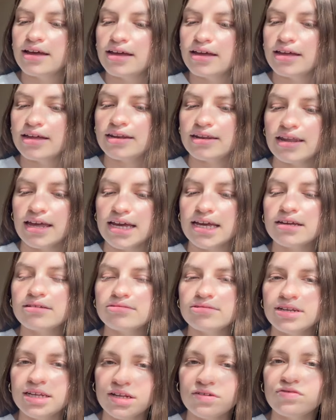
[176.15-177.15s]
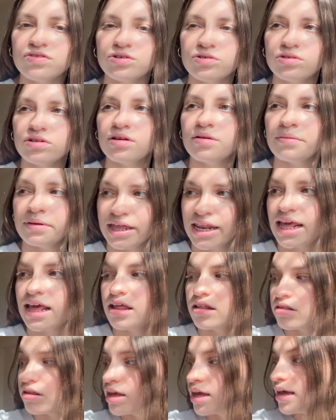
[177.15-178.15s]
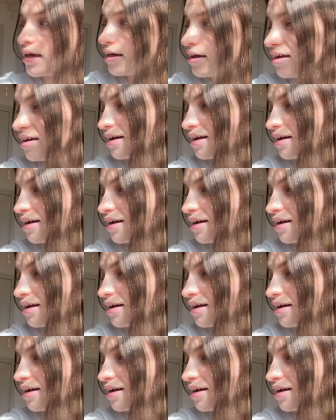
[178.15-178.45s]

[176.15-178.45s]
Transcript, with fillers: and like need food immediately